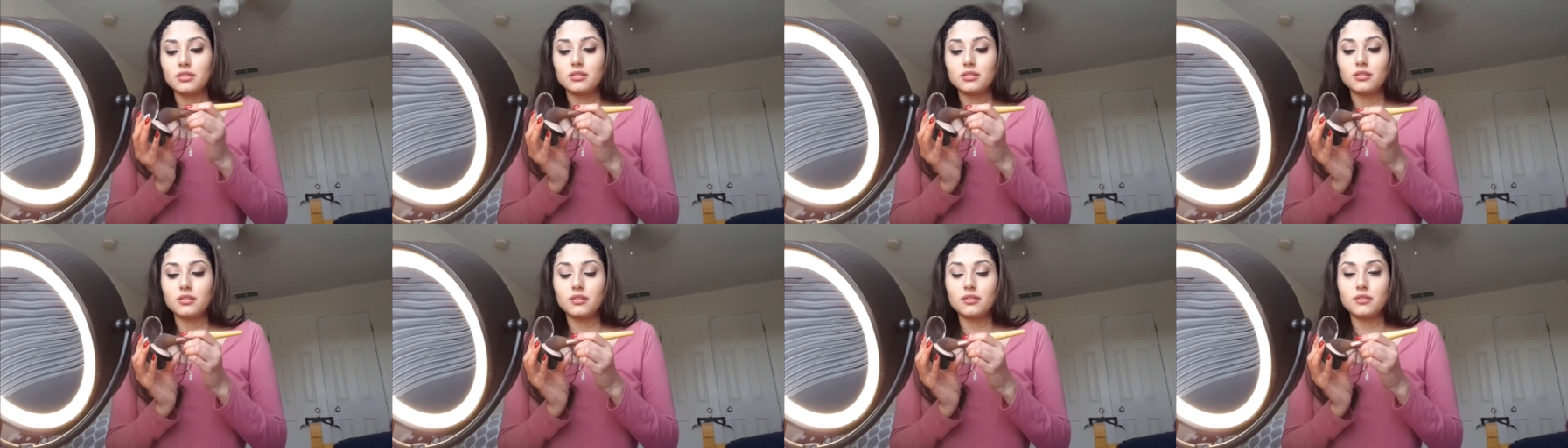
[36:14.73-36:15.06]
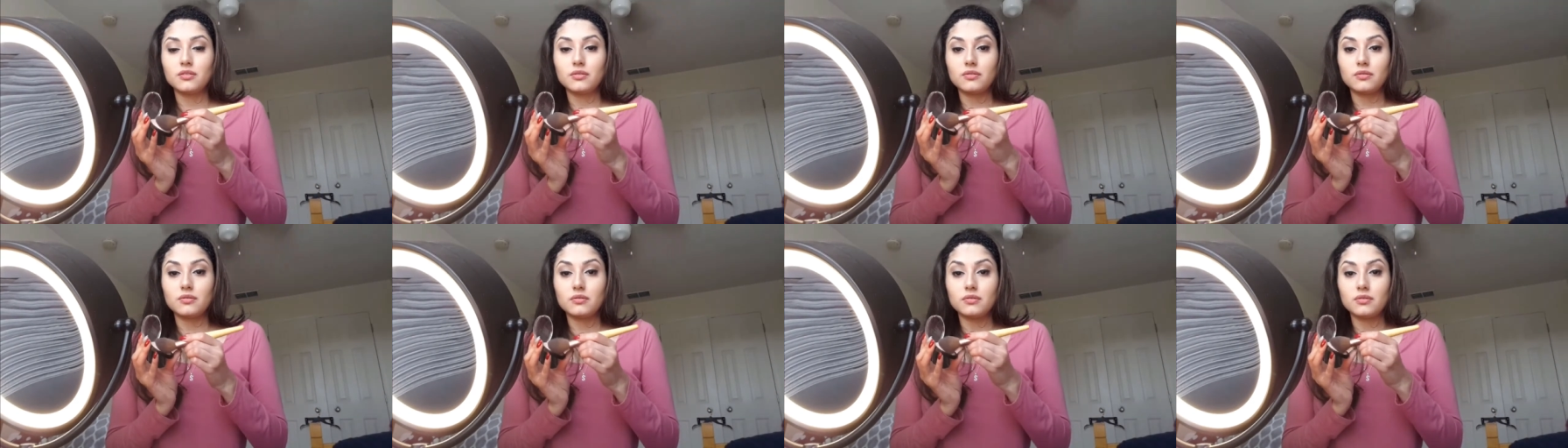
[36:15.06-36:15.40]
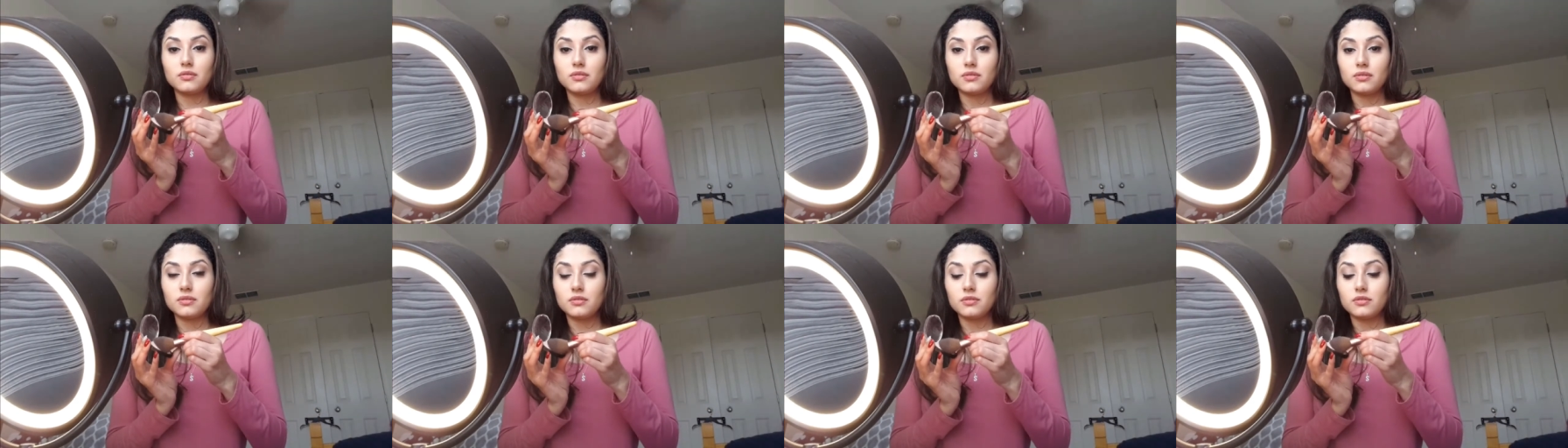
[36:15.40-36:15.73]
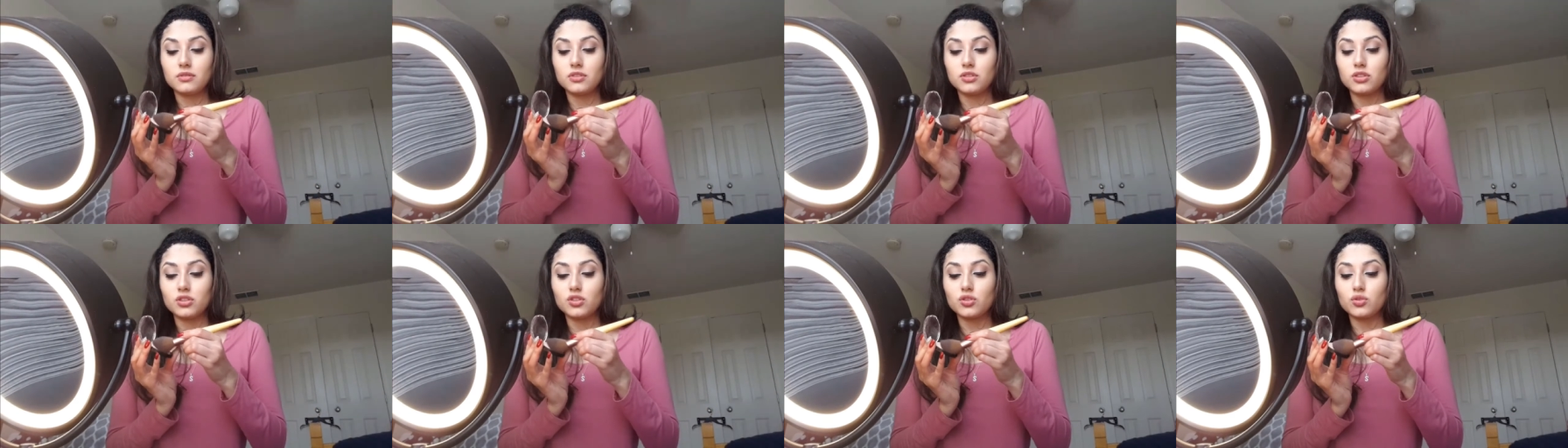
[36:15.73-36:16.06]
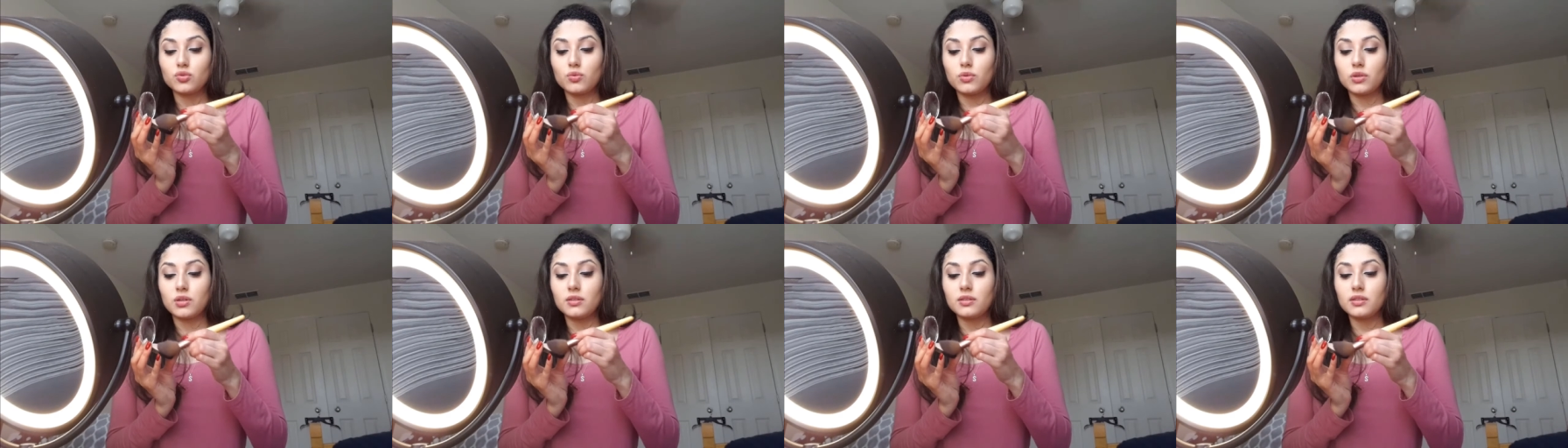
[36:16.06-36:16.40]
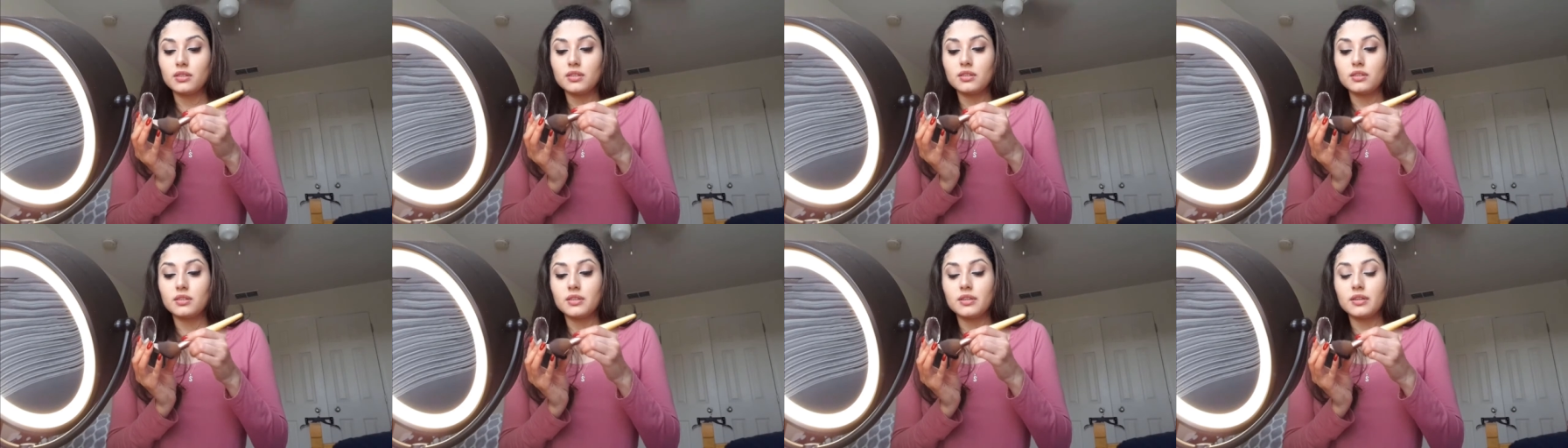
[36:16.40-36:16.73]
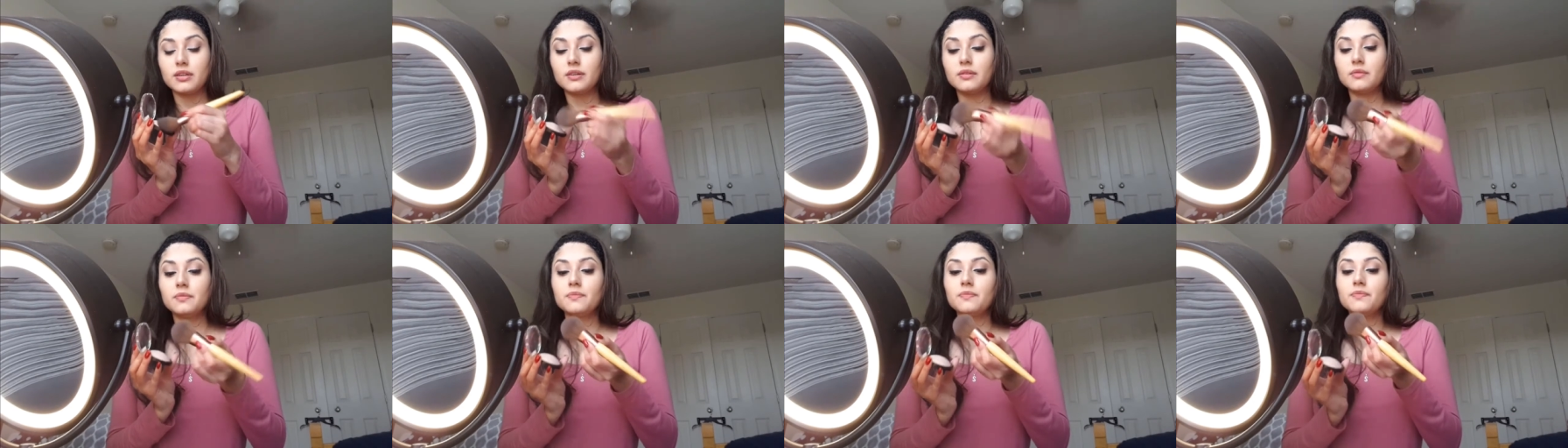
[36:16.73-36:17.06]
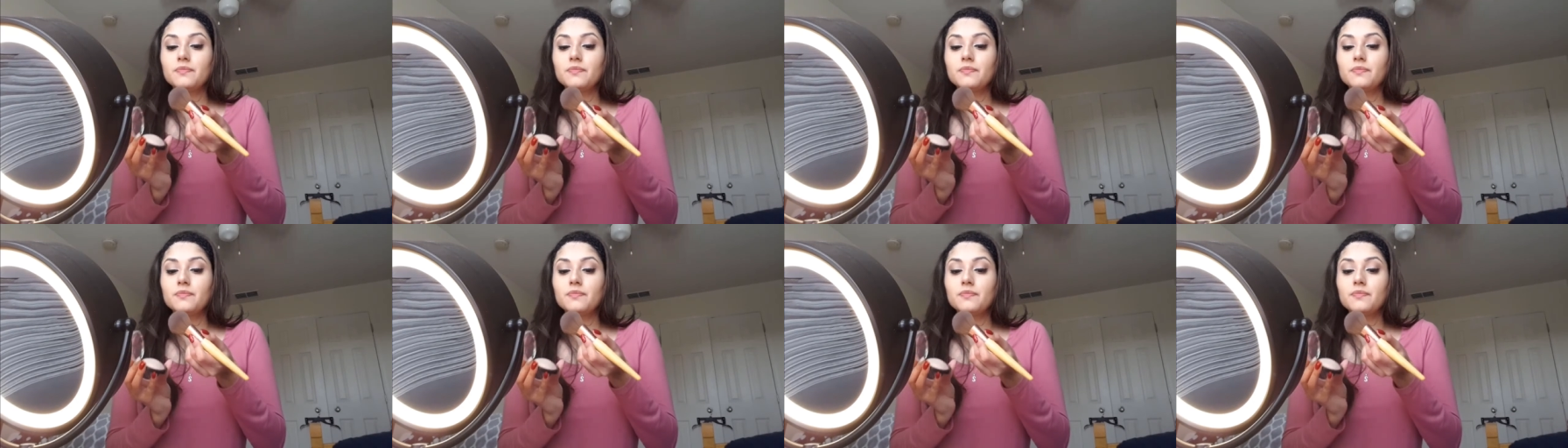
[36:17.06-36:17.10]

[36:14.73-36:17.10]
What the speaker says: So just swirl it in there.